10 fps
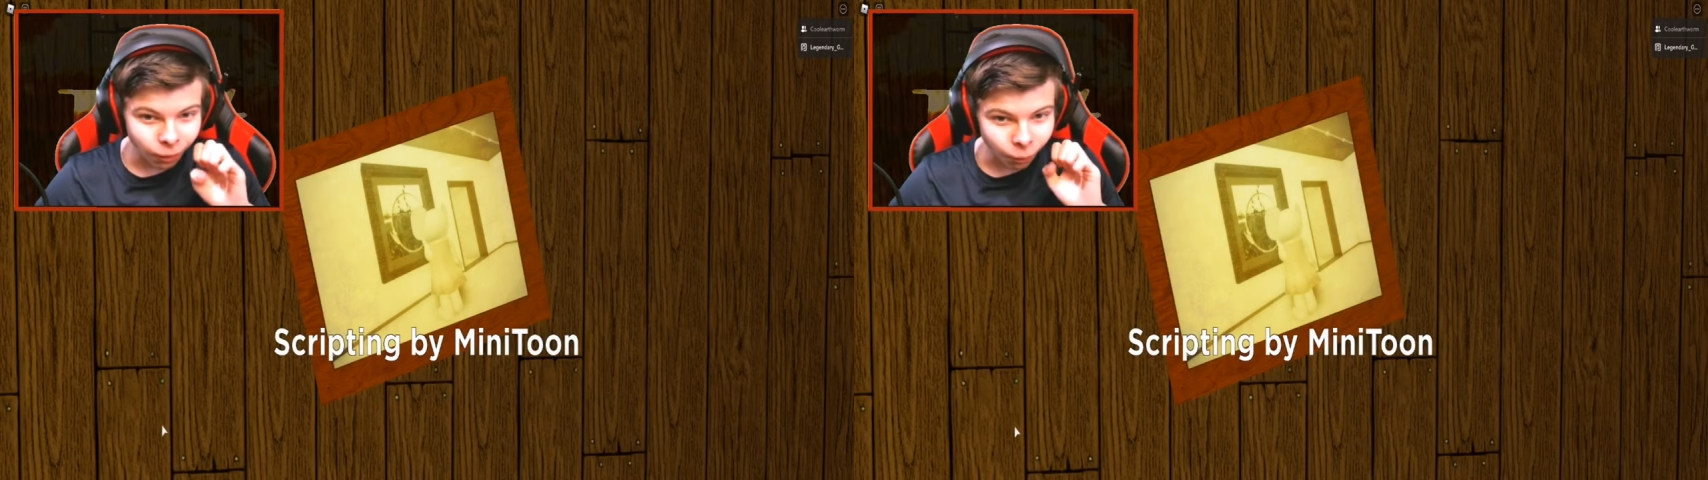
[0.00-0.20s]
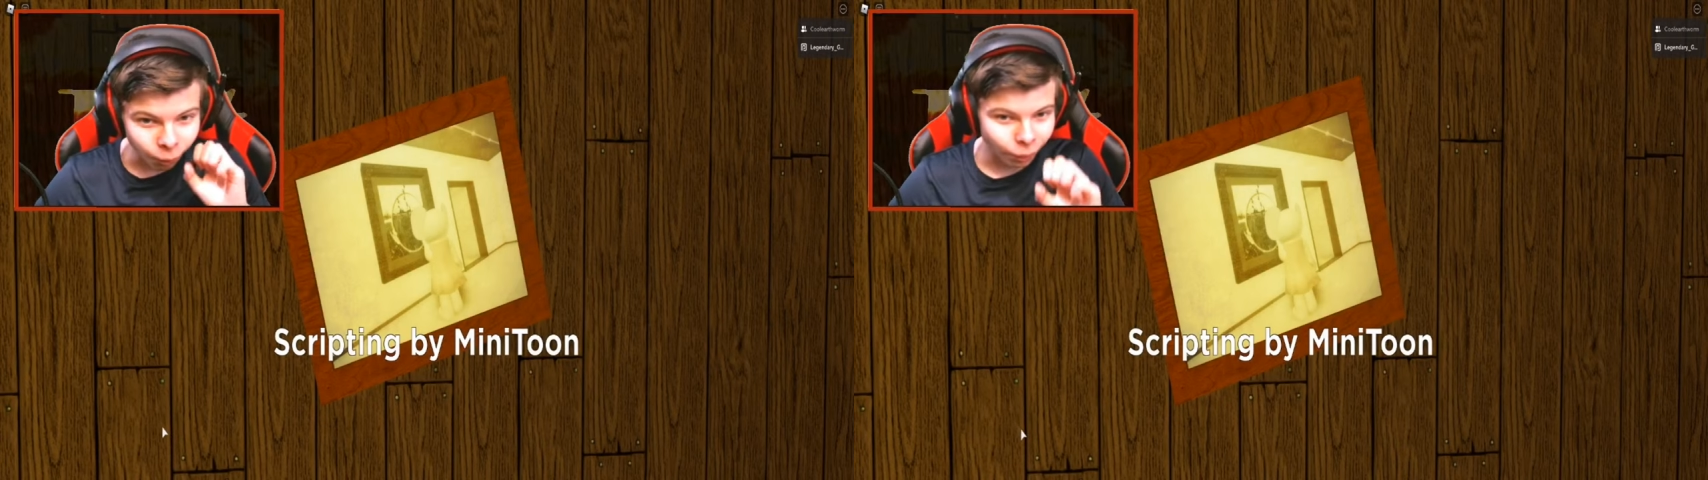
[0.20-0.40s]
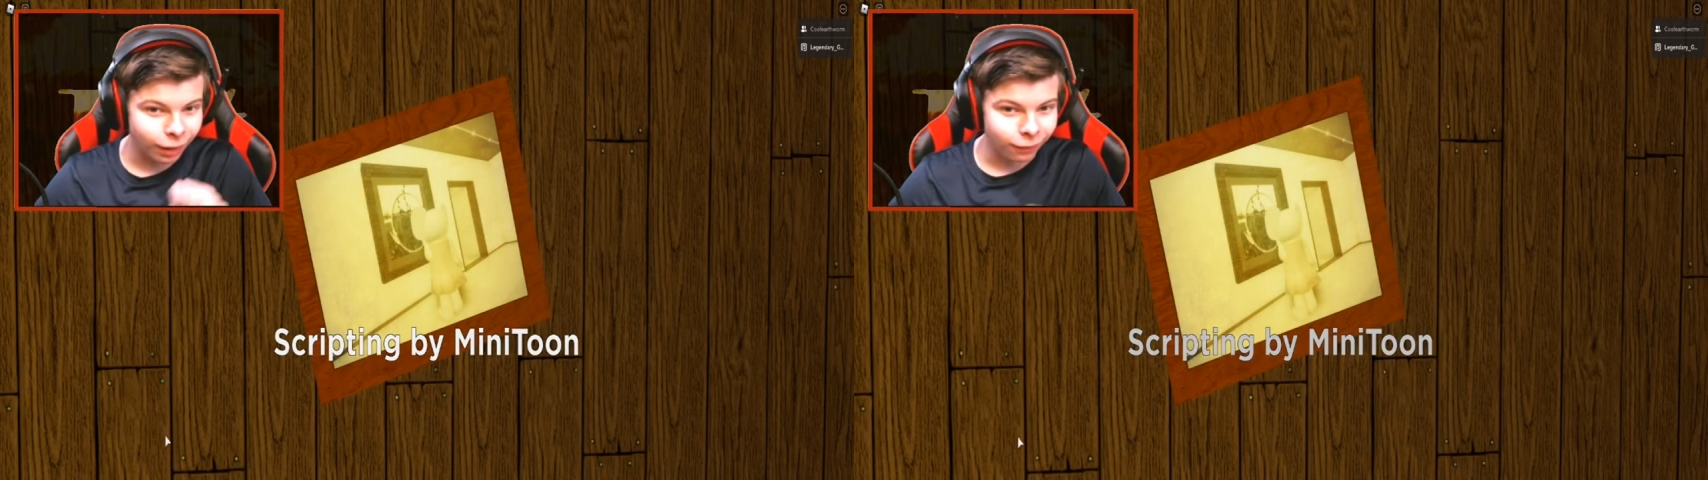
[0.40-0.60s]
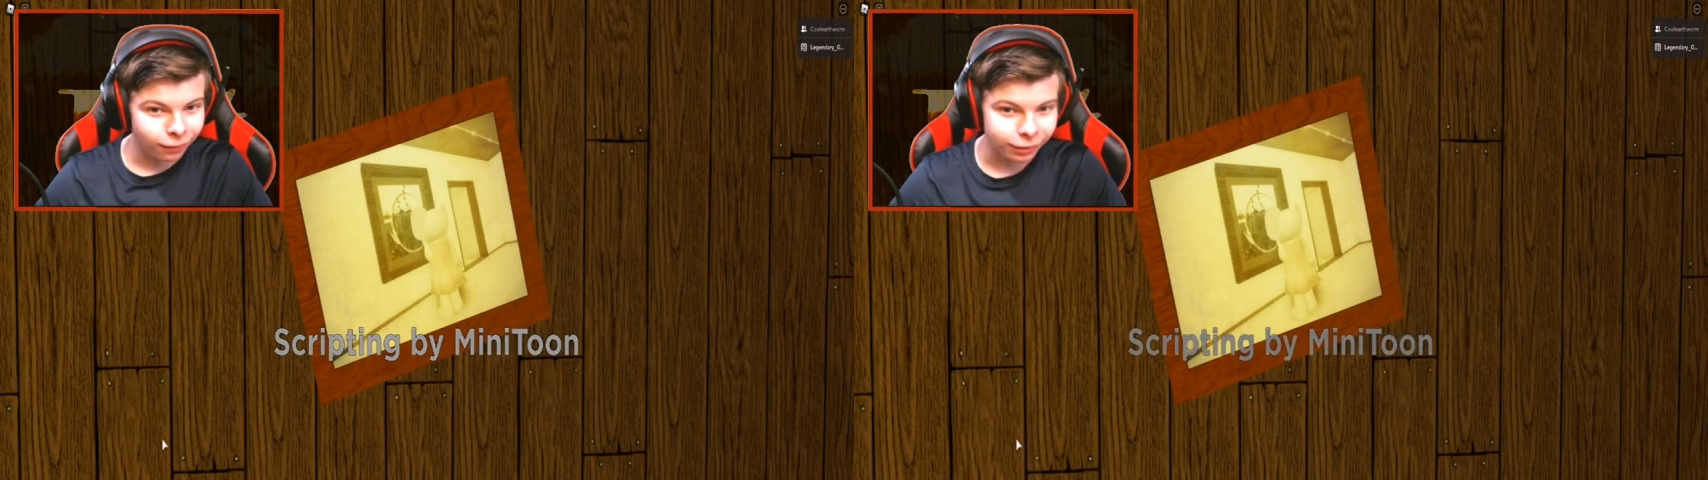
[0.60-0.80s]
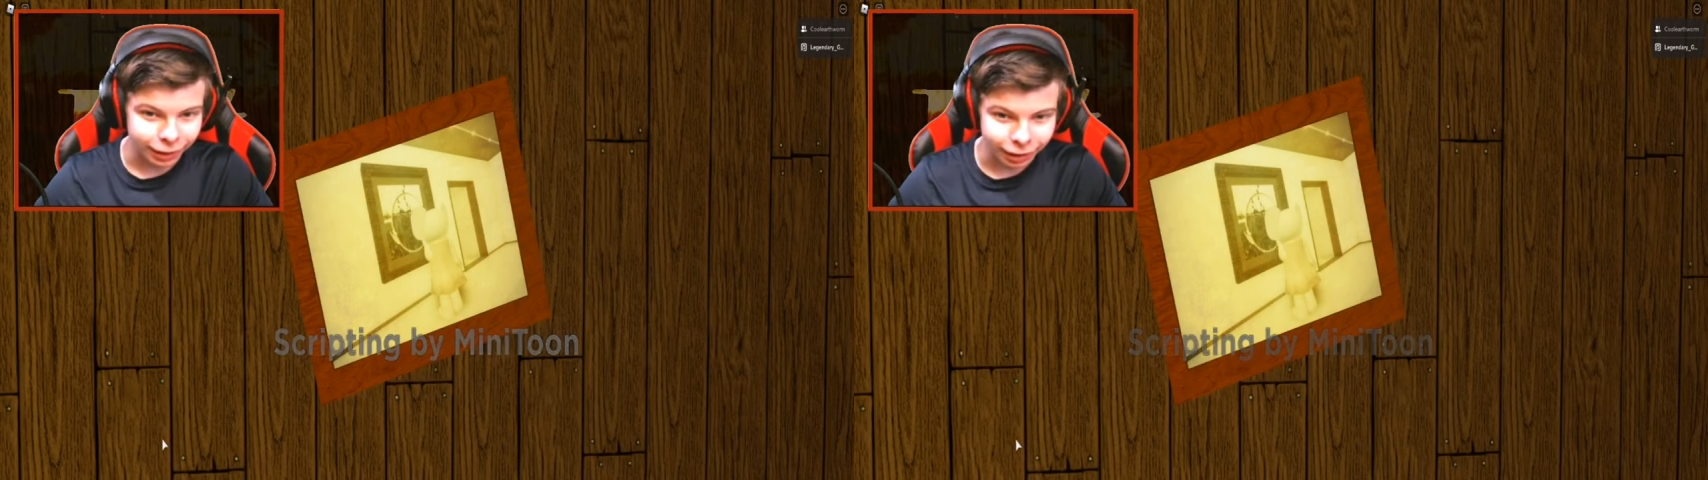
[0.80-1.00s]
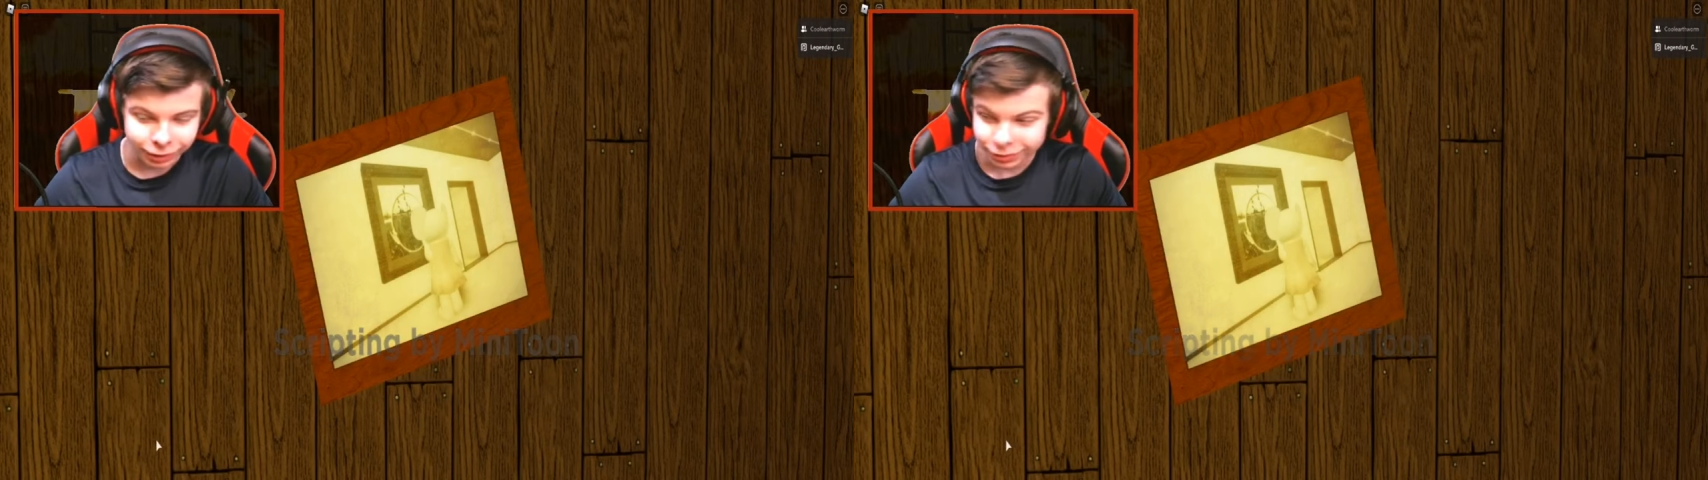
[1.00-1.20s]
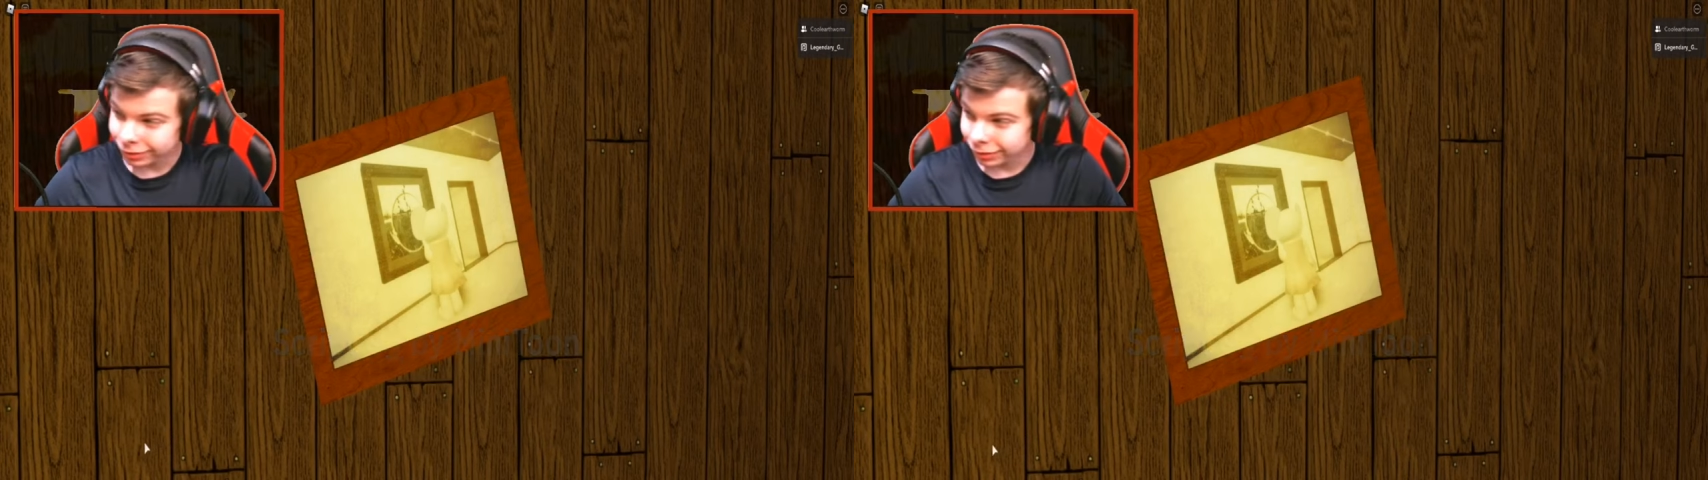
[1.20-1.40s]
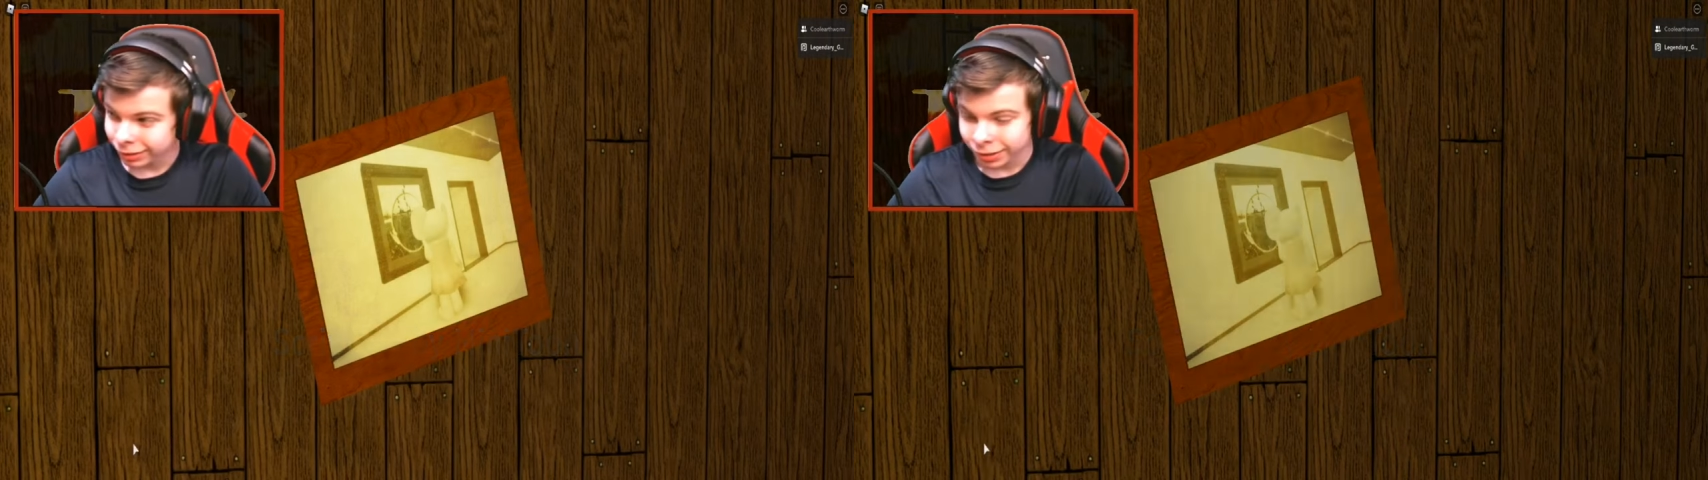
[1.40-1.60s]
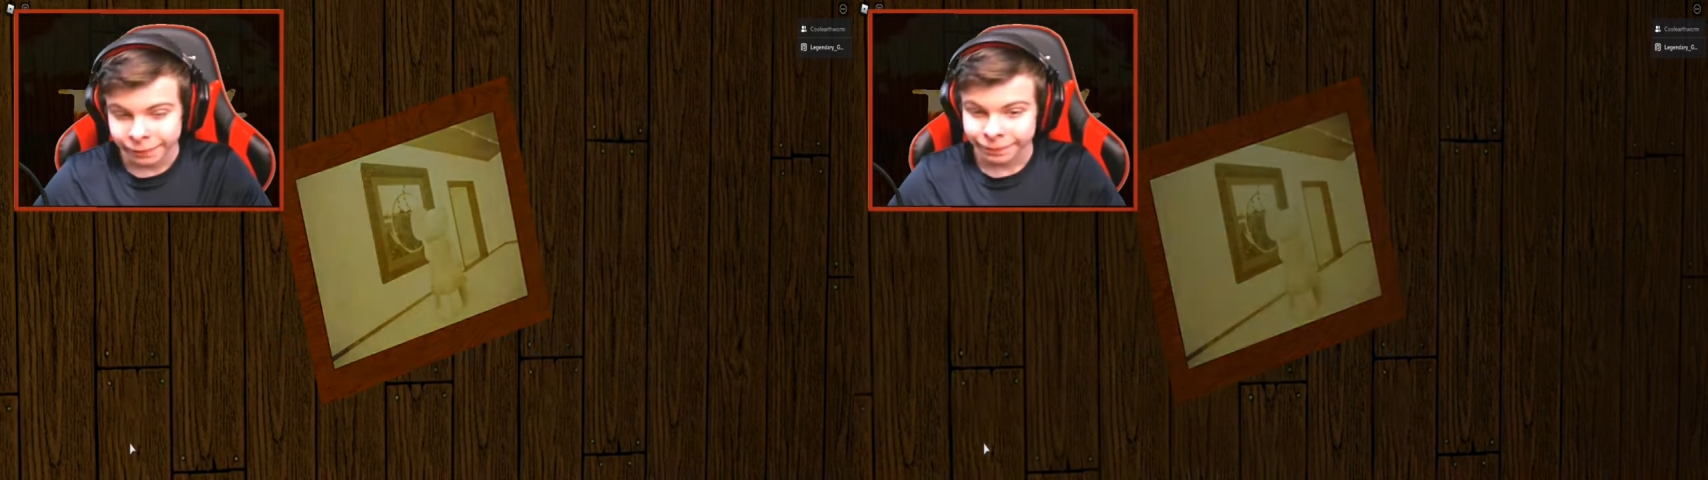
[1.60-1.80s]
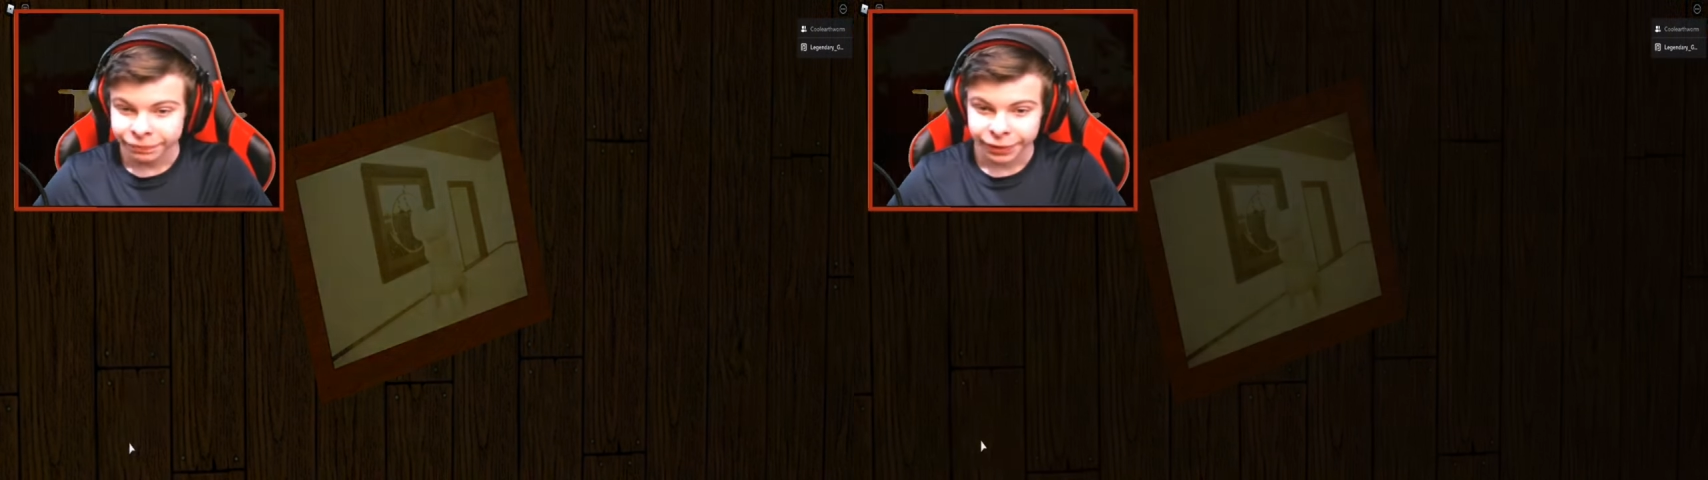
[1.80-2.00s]
Wow, yeah.
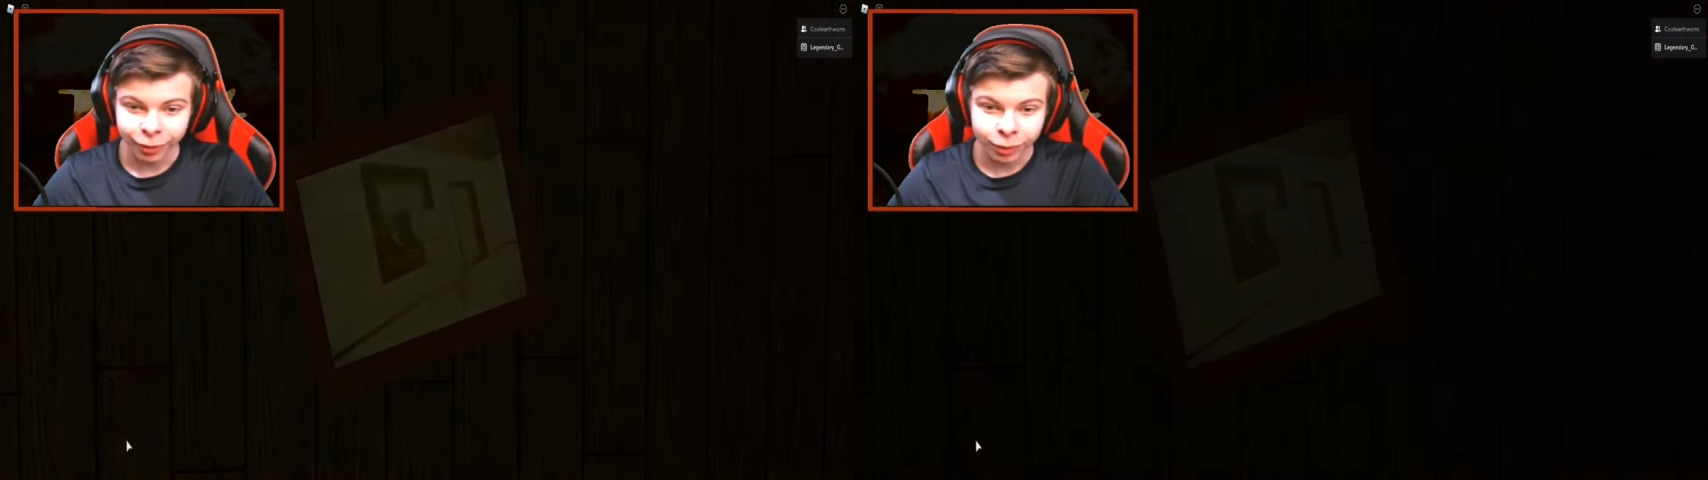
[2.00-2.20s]
I